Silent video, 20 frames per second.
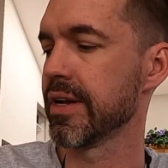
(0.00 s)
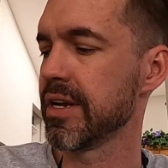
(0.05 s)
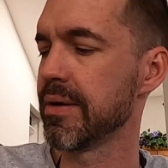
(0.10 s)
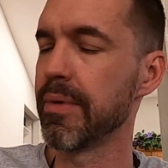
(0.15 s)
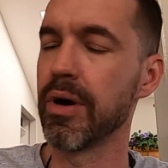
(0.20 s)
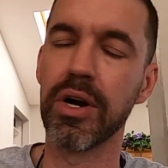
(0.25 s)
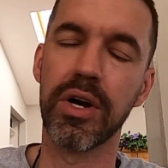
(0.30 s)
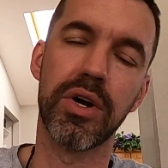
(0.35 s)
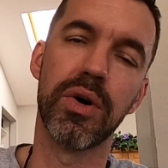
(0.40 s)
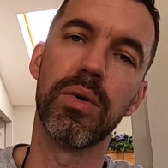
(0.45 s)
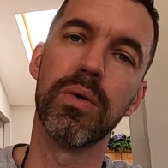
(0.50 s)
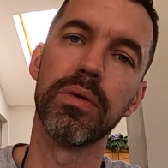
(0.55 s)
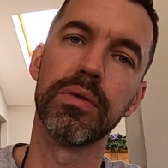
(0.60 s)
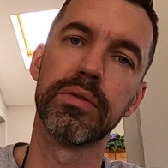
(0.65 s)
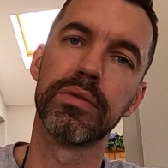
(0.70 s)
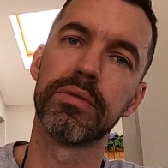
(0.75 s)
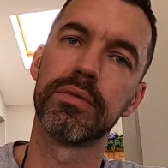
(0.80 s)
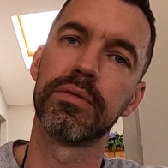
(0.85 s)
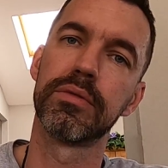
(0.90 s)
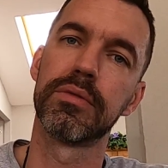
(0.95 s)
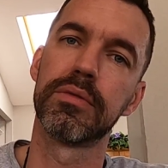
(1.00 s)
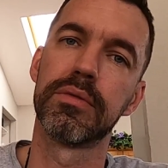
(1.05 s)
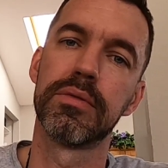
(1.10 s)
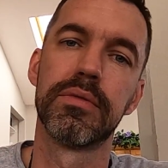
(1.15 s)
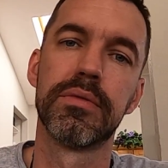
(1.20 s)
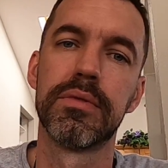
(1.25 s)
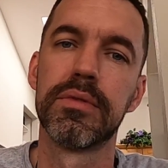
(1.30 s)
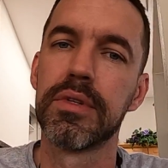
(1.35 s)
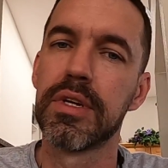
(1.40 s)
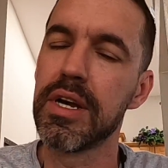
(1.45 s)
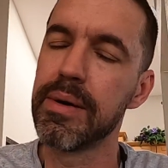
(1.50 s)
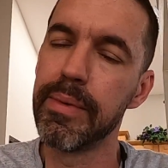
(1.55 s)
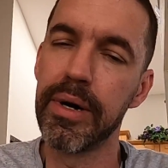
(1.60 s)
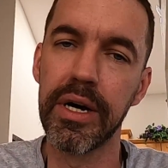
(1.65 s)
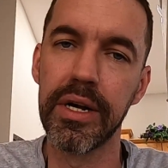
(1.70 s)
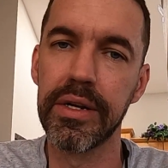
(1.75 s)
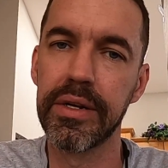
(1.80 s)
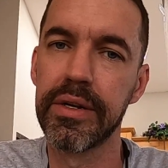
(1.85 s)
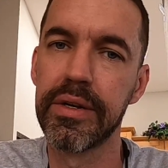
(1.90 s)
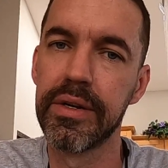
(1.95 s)
come on, Colt, come
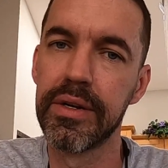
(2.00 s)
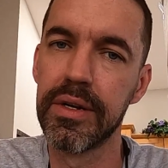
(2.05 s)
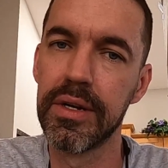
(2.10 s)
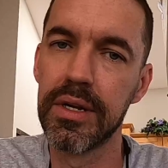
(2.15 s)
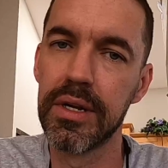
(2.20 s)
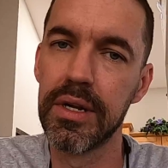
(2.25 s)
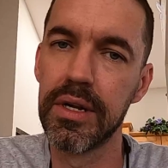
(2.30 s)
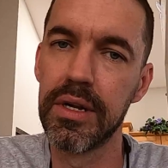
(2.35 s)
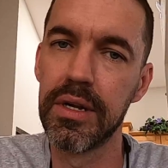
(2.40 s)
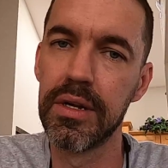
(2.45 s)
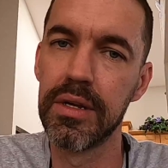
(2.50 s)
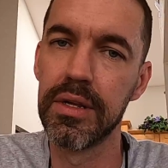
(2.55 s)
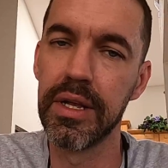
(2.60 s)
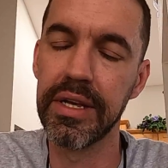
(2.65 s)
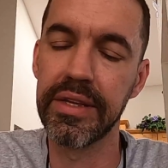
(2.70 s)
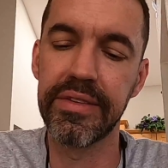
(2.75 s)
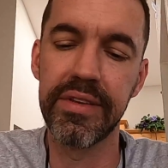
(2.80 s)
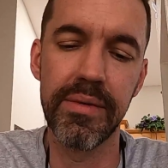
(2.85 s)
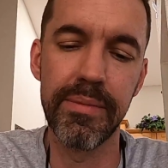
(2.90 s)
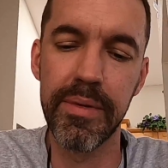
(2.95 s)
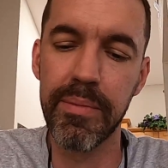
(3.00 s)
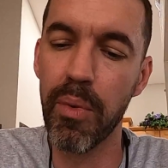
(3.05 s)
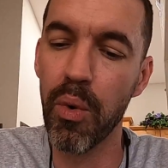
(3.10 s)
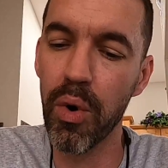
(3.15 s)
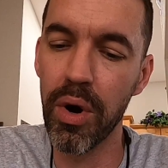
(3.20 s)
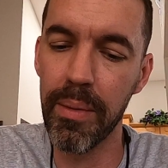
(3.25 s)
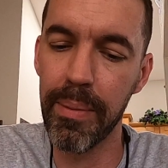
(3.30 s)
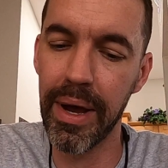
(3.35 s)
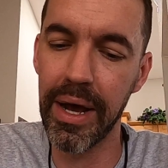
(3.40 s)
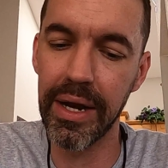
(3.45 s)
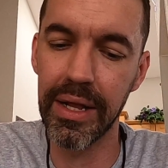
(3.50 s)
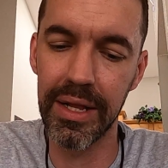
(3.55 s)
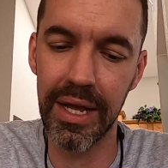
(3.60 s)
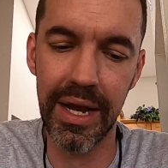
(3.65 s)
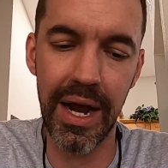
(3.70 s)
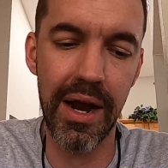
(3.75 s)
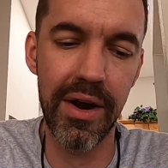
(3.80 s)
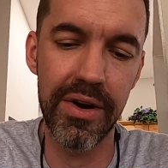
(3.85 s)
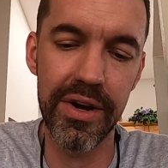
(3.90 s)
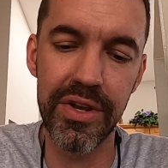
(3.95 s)
on. Like, tell me more about it.
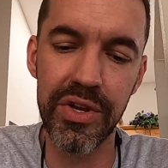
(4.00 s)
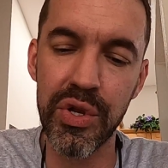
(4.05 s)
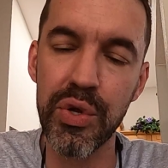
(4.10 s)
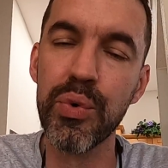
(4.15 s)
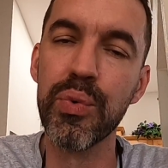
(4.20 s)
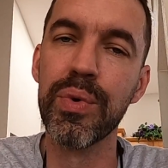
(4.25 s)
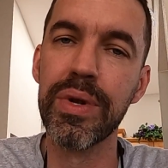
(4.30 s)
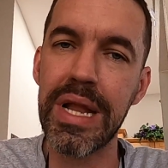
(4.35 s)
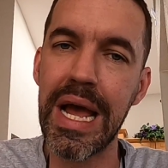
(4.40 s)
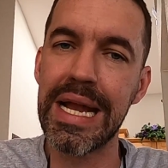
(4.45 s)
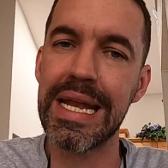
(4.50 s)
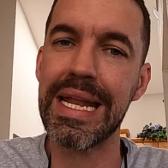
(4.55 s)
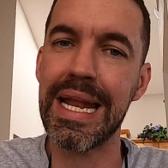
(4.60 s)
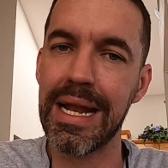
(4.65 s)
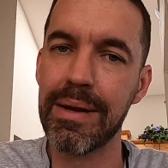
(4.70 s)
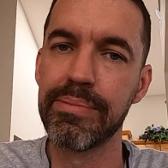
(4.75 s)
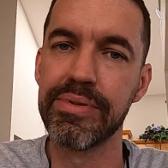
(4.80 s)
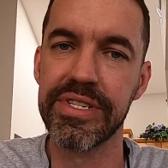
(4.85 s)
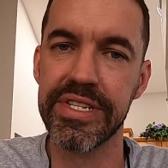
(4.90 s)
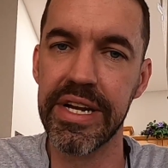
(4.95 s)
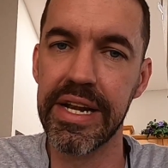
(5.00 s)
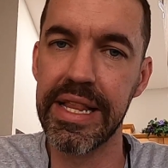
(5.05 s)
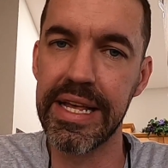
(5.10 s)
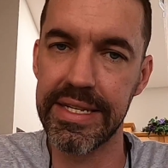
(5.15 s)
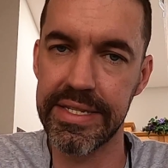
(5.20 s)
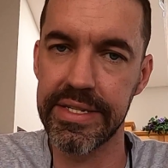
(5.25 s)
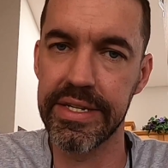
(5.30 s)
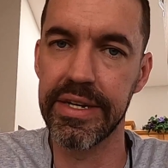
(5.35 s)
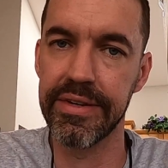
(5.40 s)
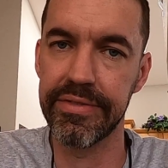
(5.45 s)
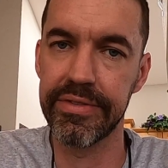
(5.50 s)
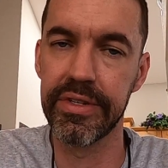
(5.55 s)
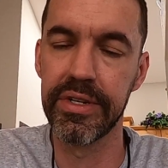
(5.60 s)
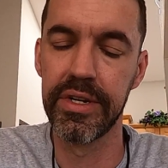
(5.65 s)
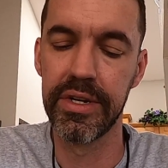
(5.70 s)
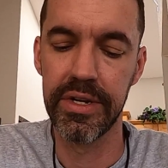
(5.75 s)
Like, I already knew 99% of that stuff.